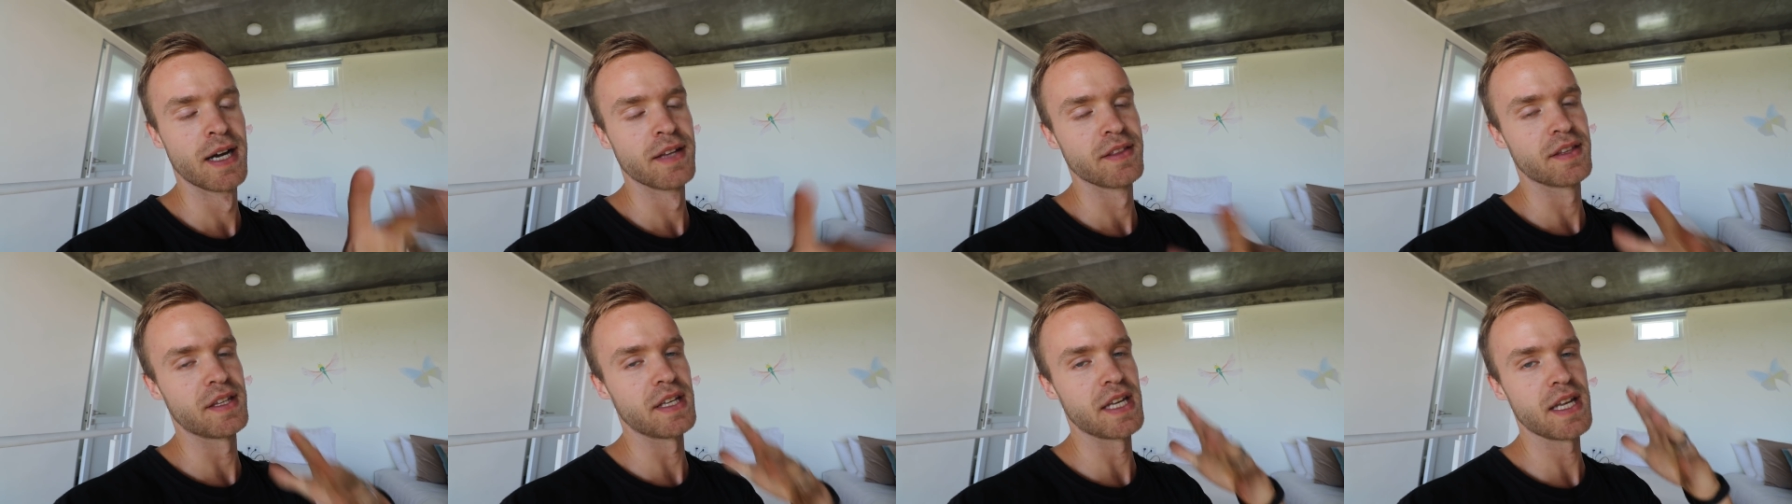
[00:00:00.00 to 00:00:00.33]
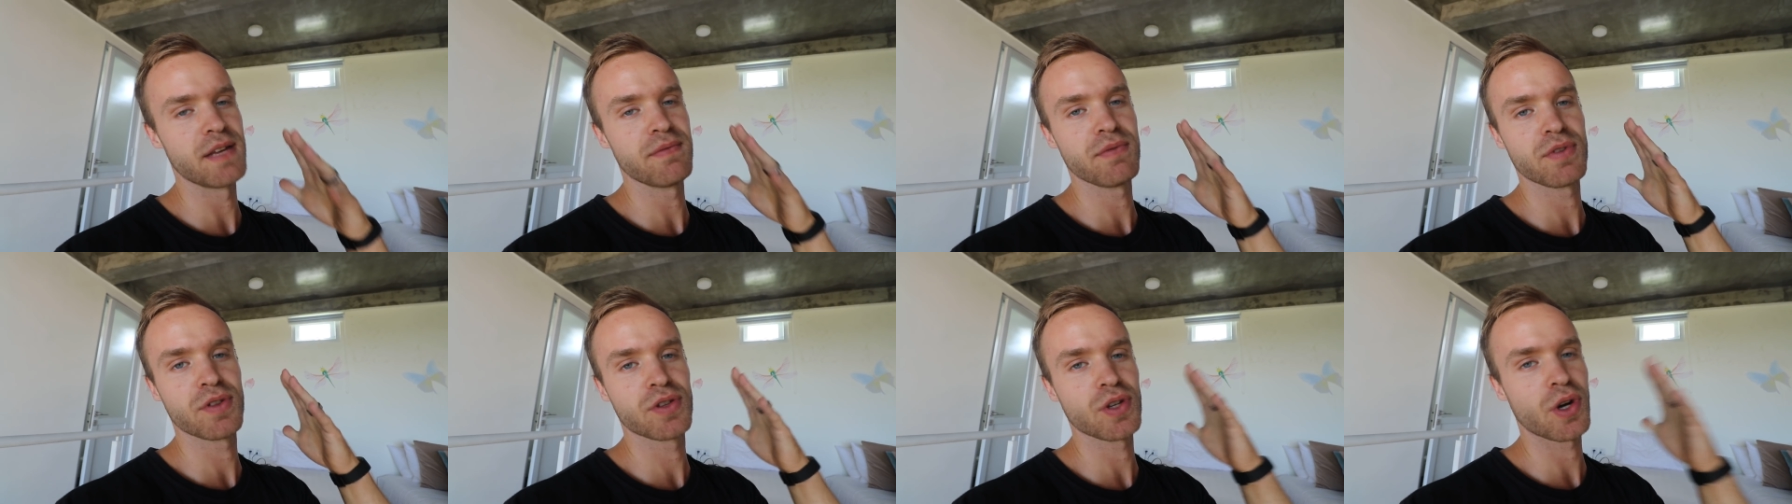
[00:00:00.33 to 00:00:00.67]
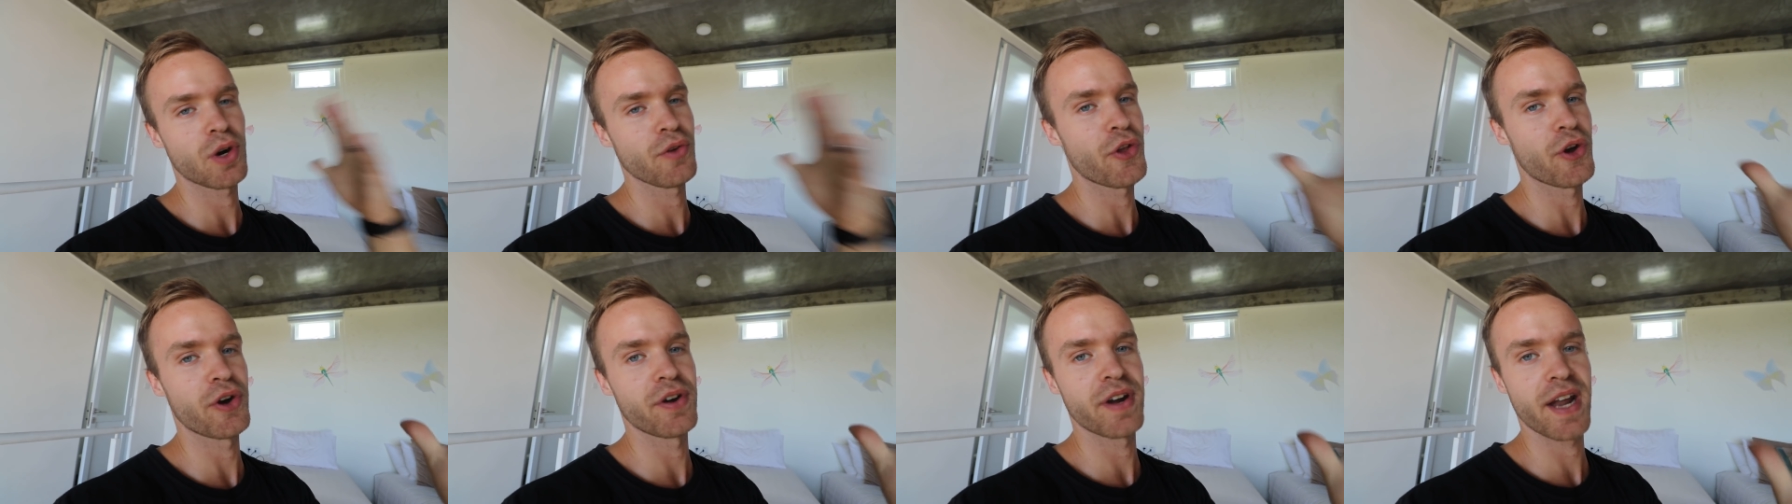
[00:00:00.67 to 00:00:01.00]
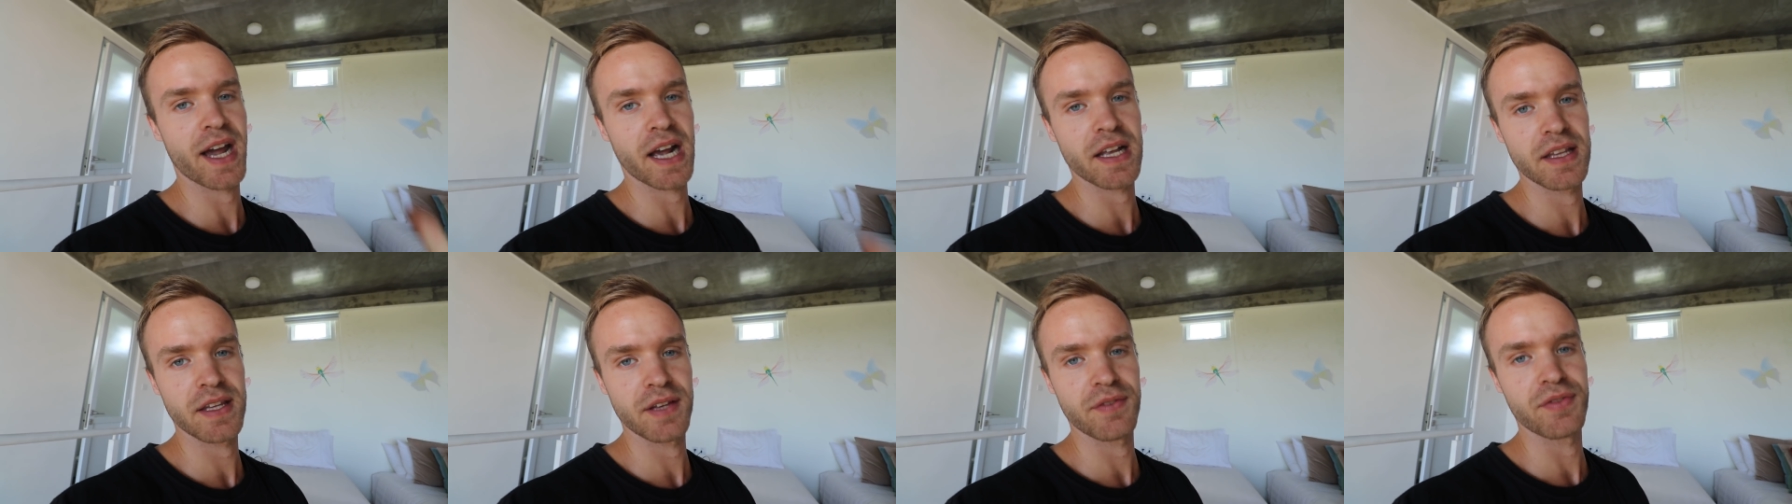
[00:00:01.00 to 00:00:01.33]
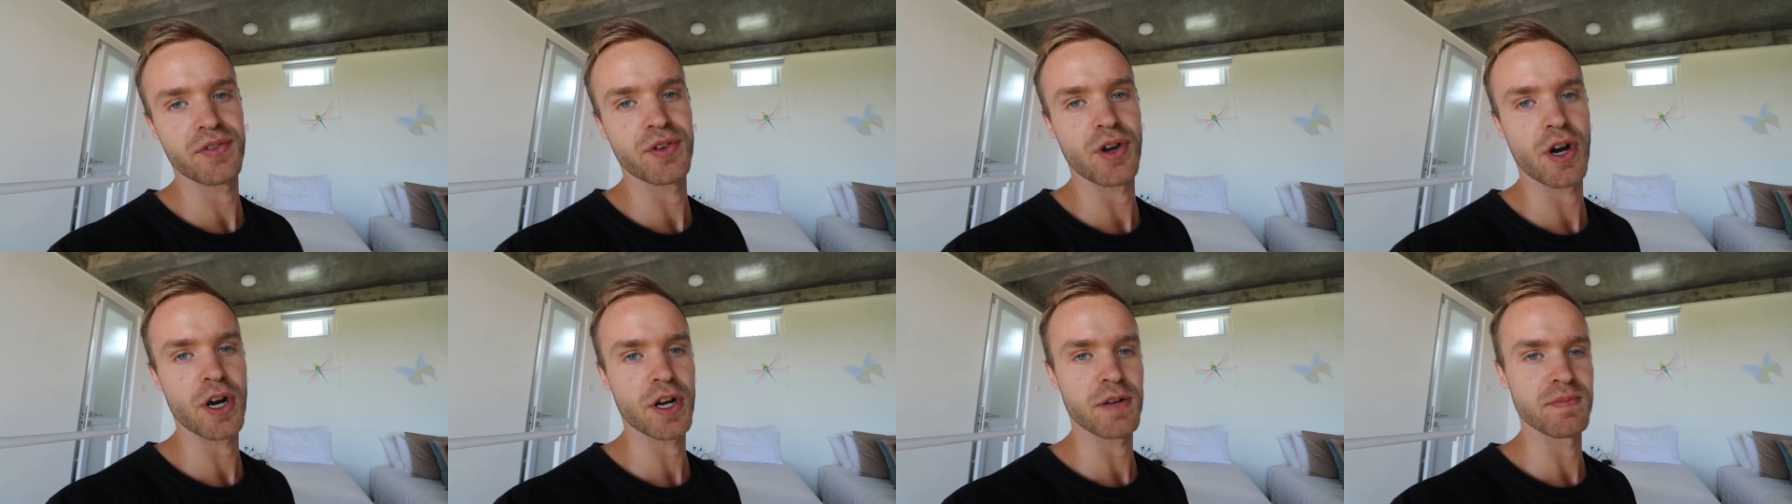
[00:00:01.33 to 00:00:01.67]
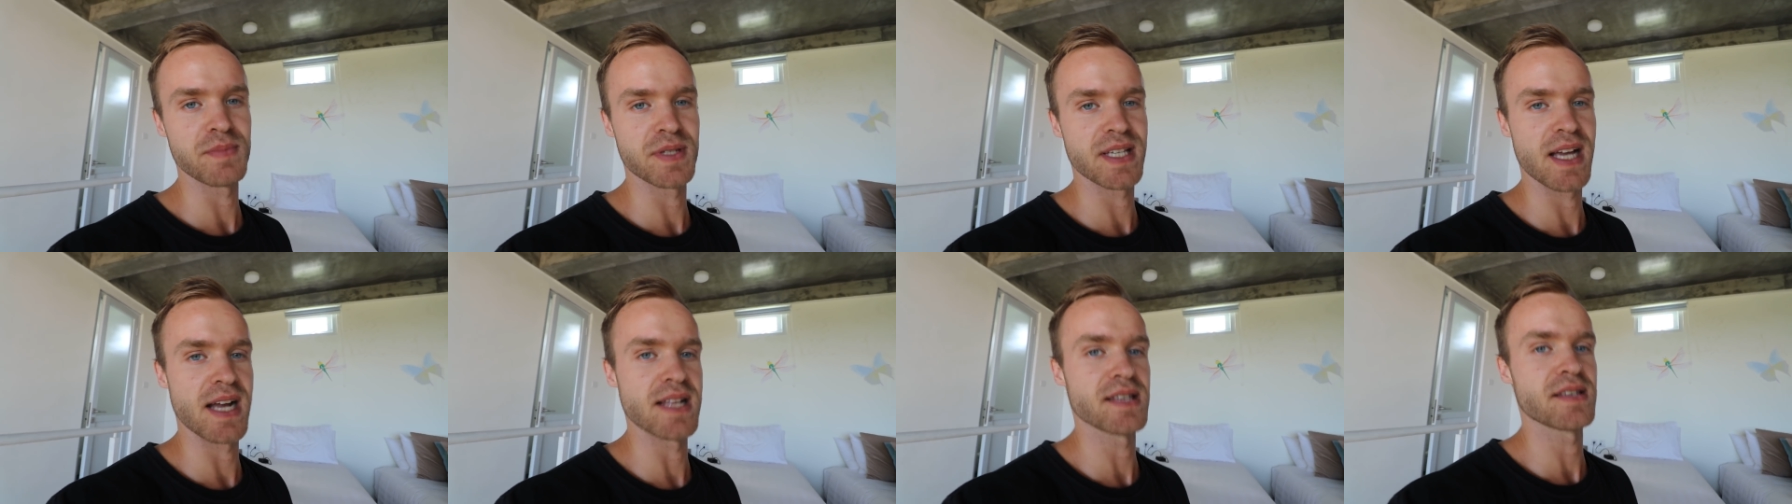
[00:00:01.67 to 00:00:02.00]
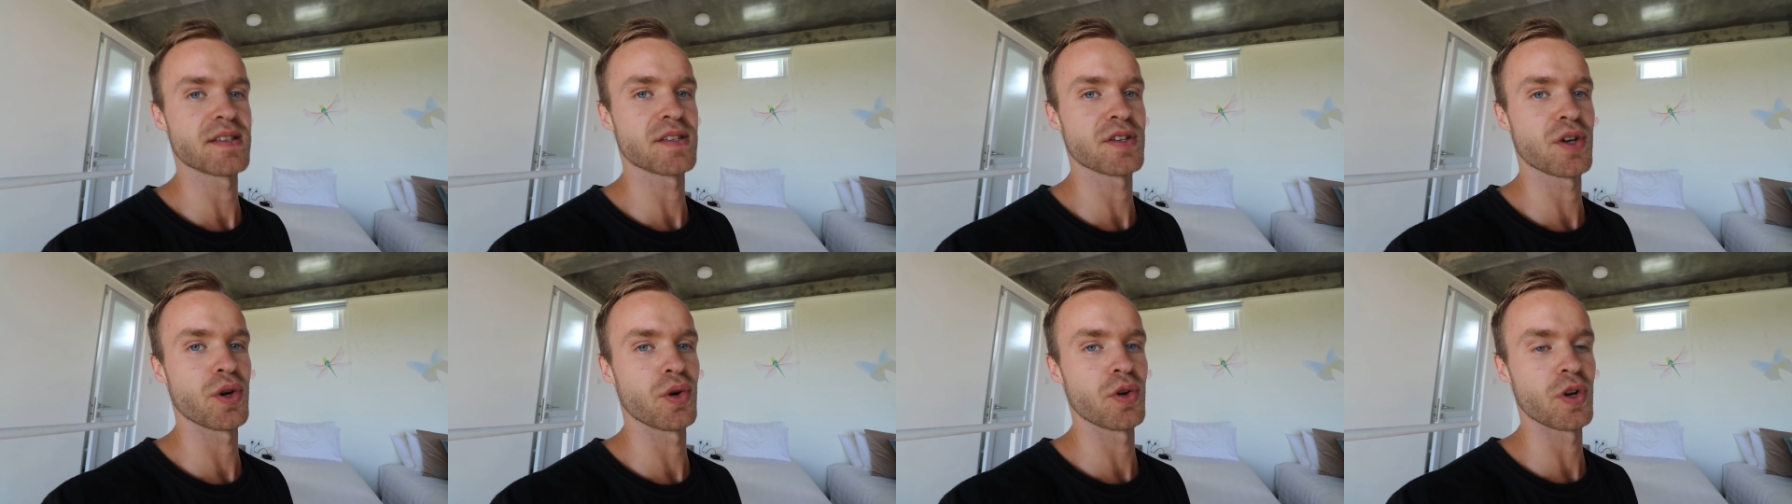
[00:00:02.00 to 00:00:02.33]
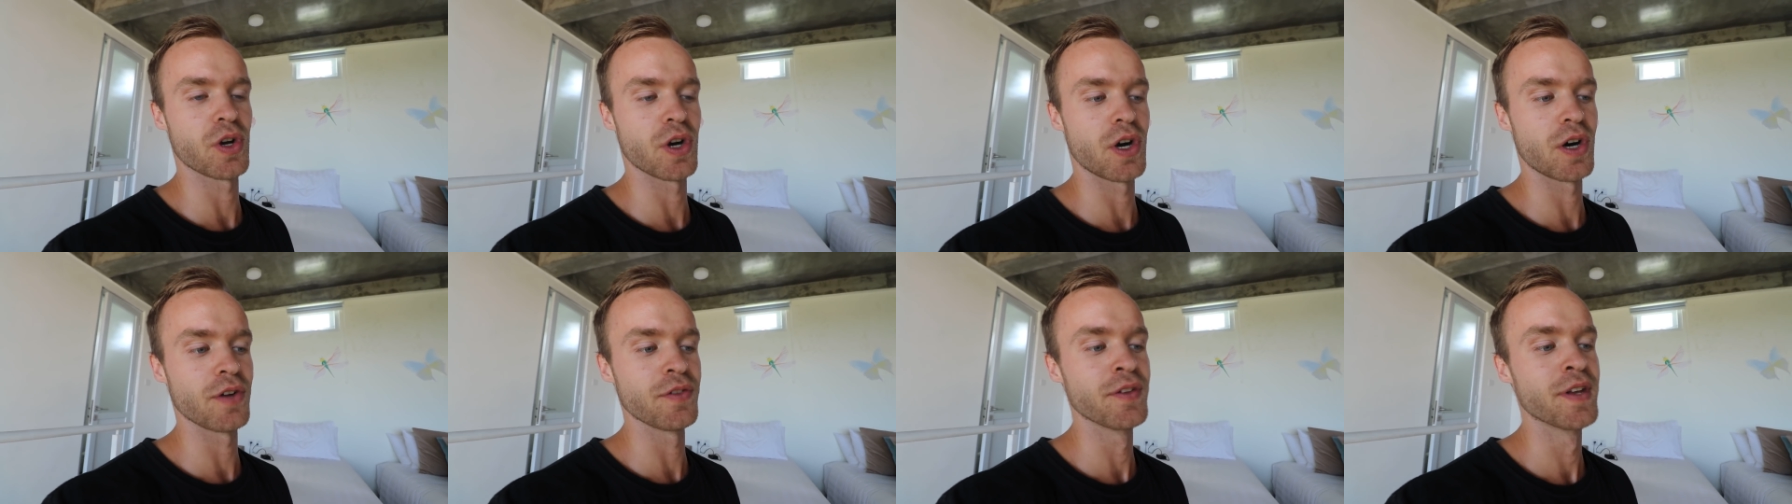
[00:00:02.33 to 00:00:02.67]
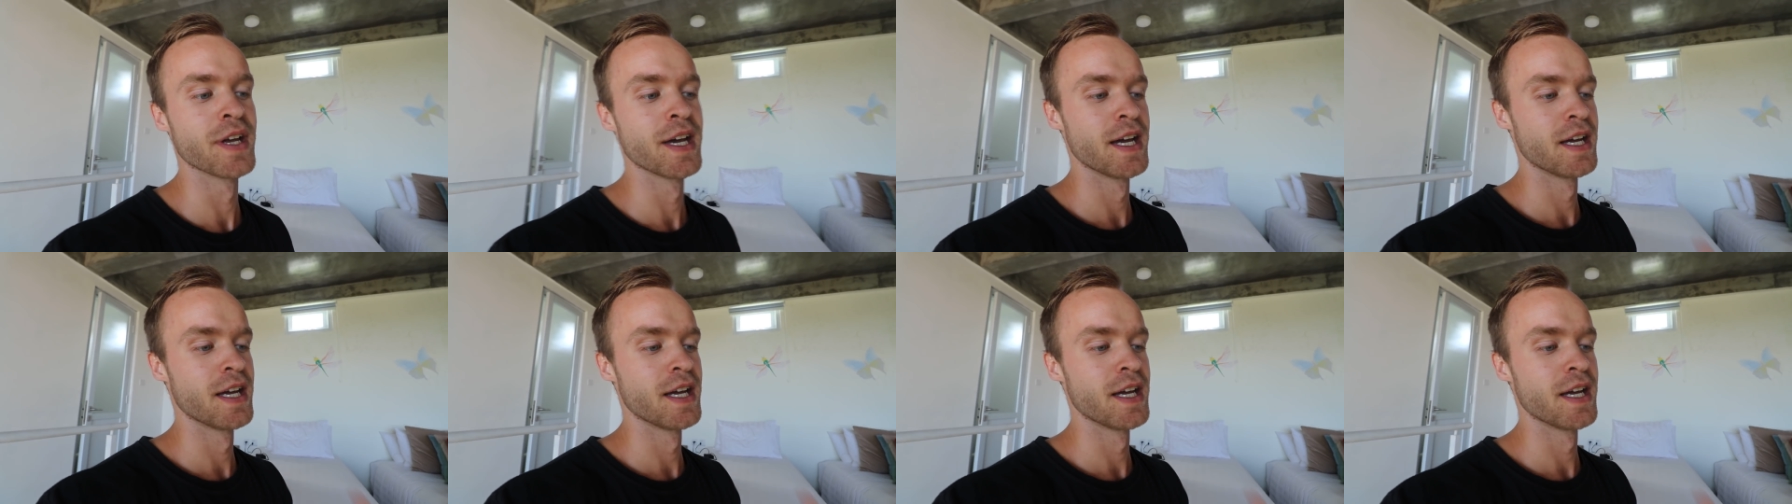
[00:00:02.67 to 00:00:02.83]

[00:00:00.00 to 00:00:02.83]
That even though there are negative circumstances going on,